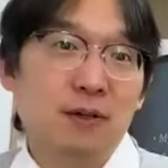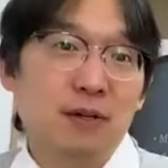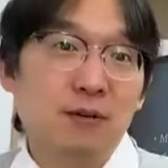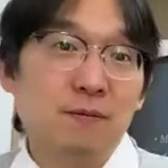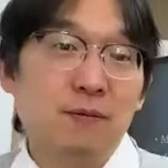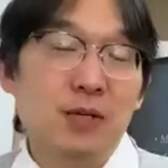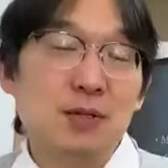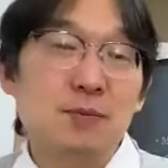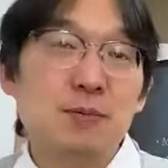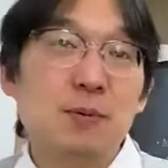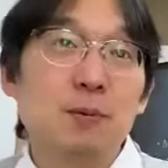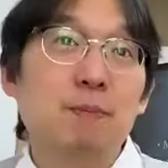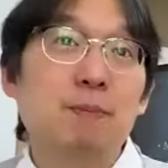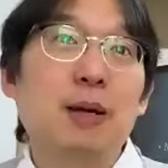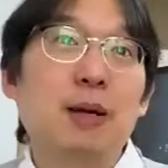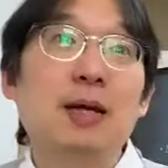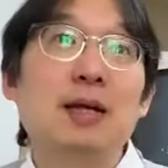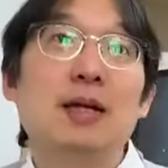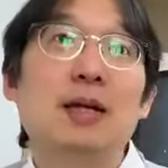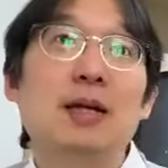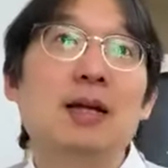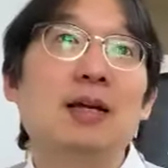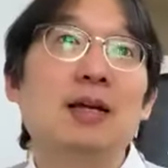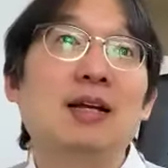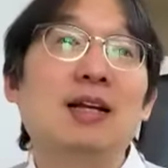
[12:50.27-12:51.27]
investment
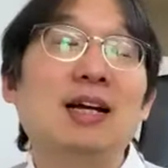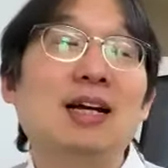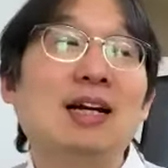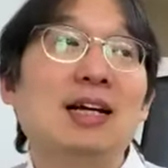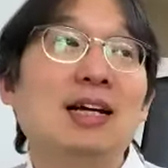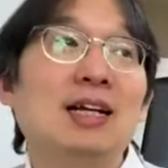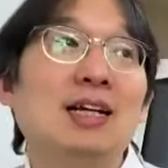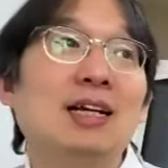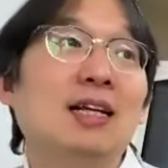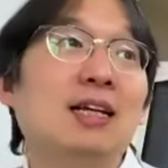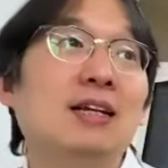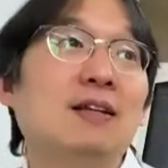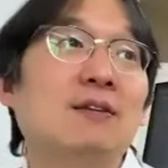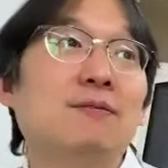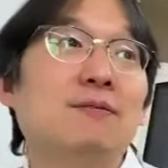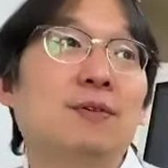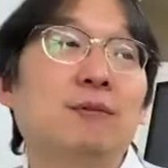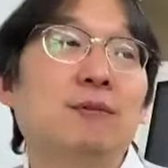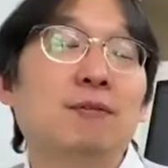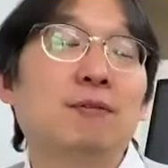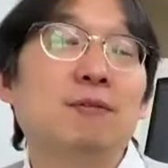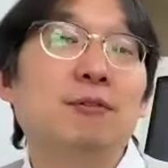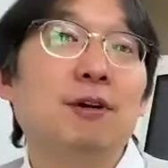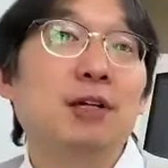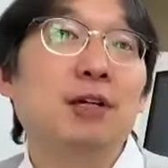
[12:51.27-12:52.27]
banking guys
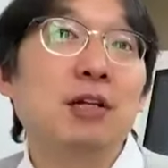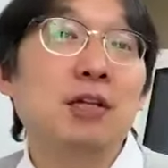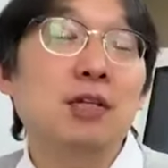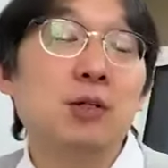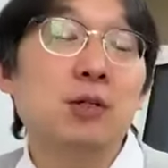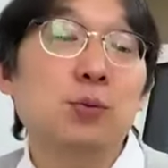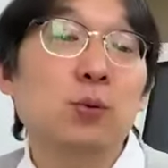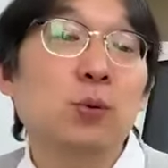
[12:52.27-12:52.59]
from Credit